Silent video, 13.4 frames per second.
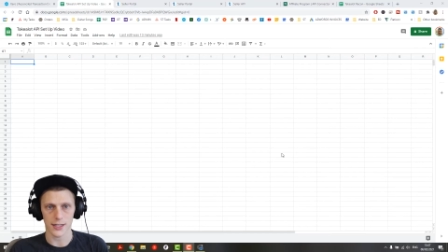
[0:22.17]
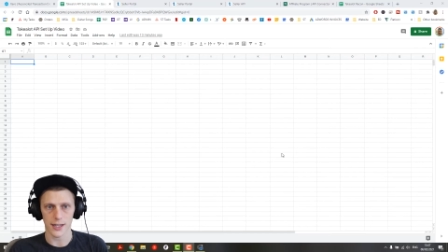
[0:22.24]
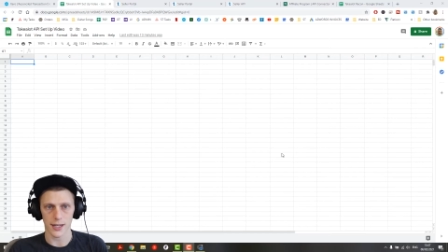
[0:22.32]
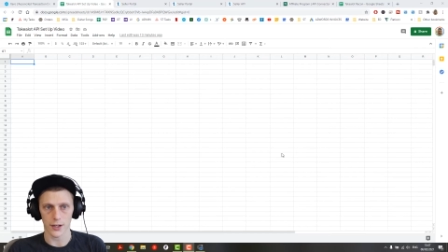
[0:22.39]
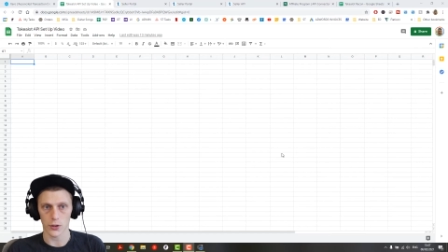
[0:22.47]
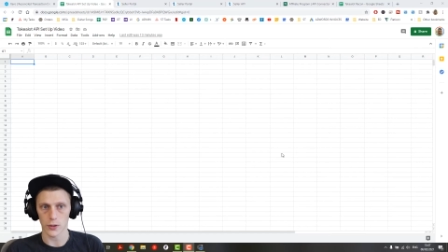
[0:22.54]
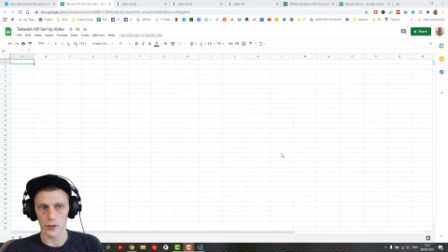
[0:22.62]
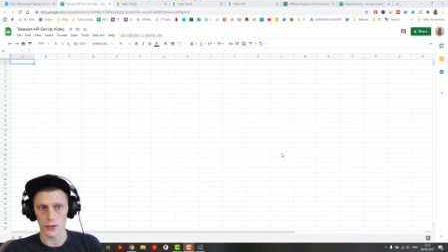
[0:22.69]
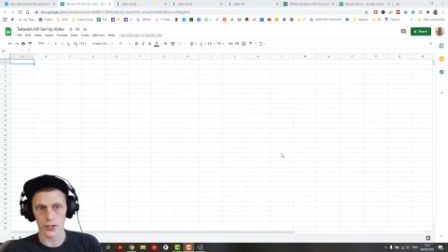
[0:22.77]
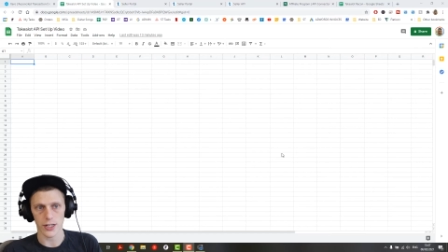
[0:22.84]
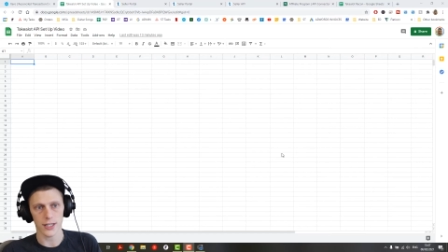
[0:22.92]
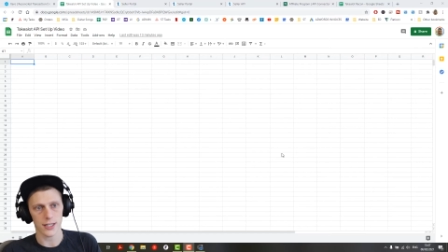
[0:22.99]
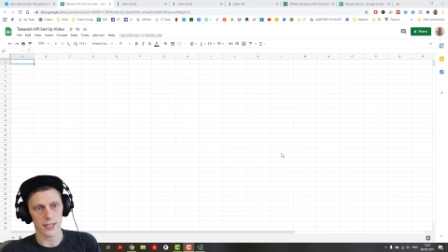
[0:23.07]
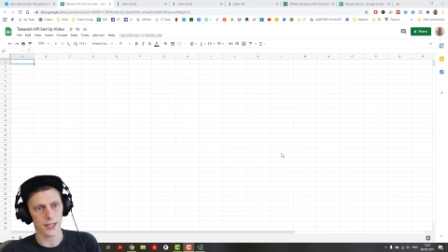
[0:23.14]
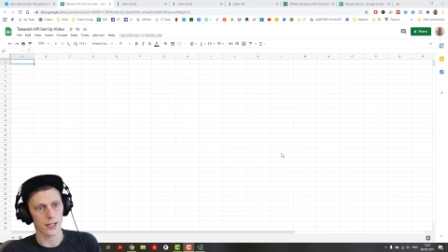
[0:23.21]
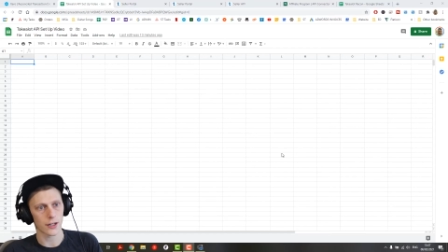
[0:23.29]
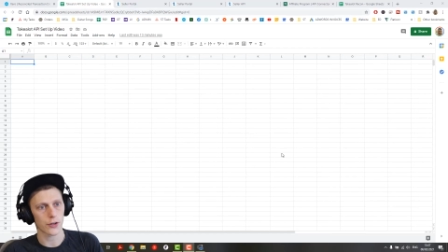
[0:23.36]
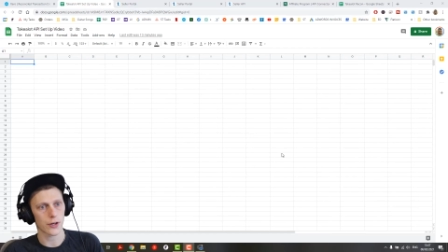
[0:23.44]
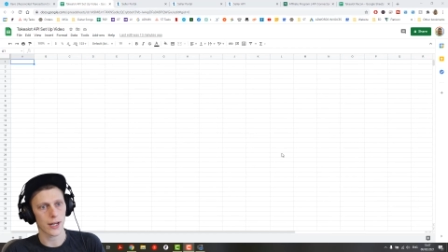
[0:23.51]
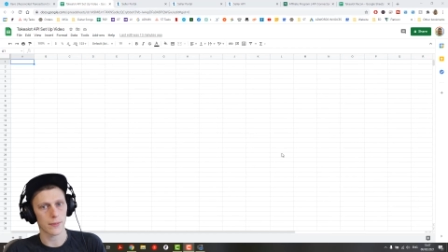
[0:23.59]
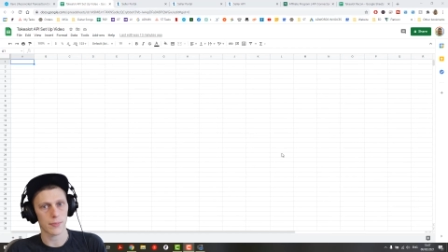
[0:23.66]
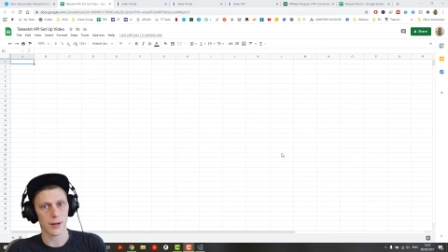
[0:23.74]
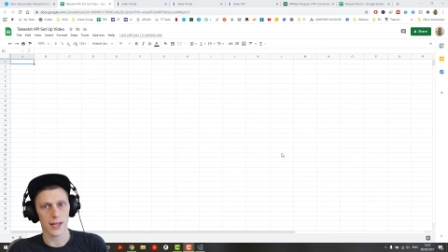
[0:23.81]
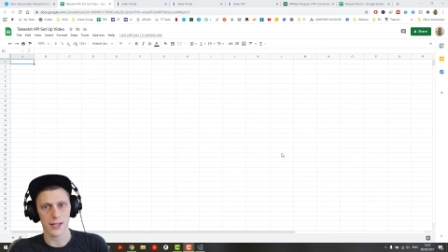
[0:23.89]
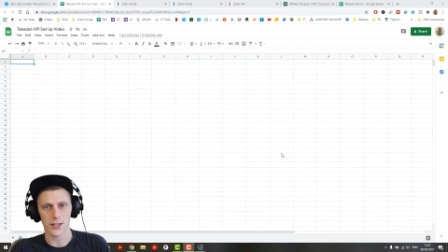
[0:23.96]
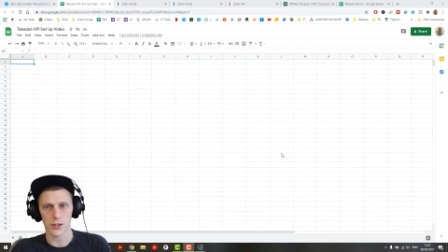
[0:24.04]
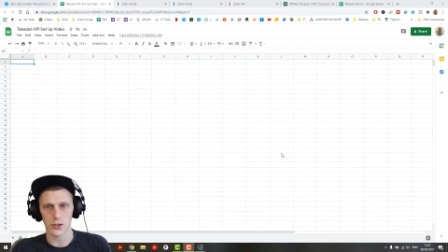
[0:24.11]
saying Google Sheets isn't a great
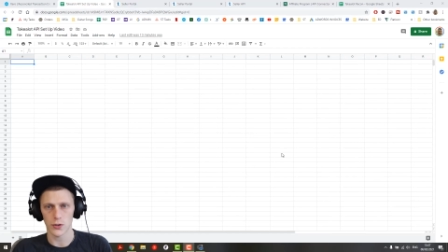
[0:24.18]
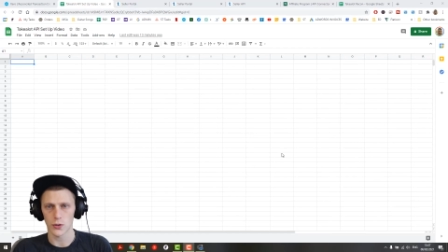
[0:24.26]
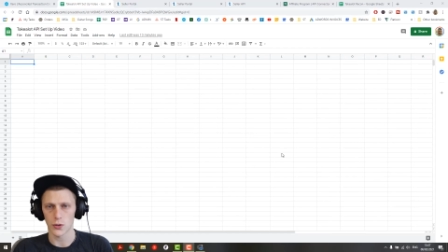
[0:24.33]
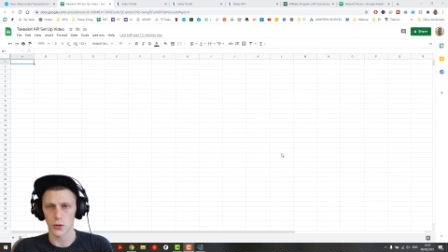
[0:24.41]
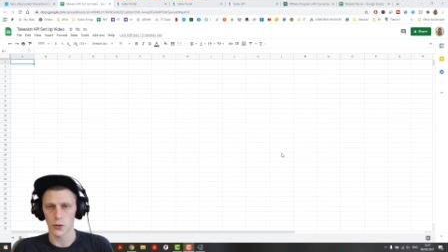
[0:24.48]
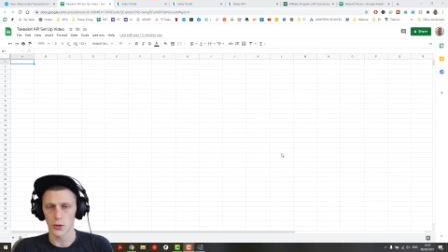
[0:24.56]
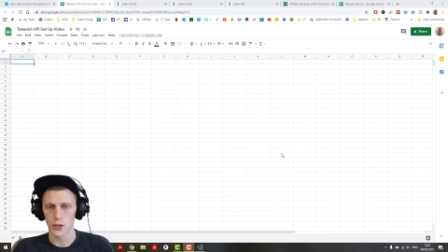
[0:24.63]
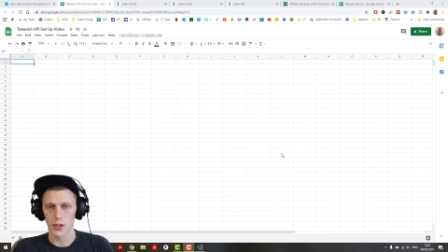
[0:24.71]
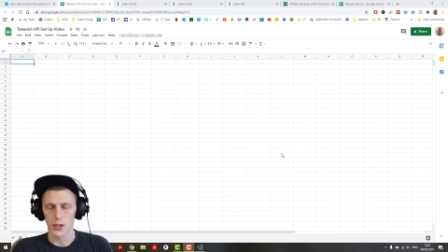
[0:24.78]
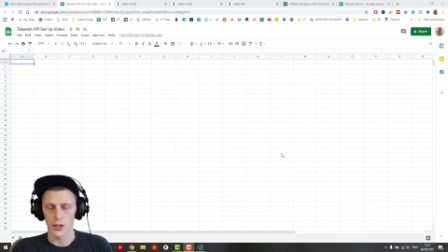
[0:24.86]
place to,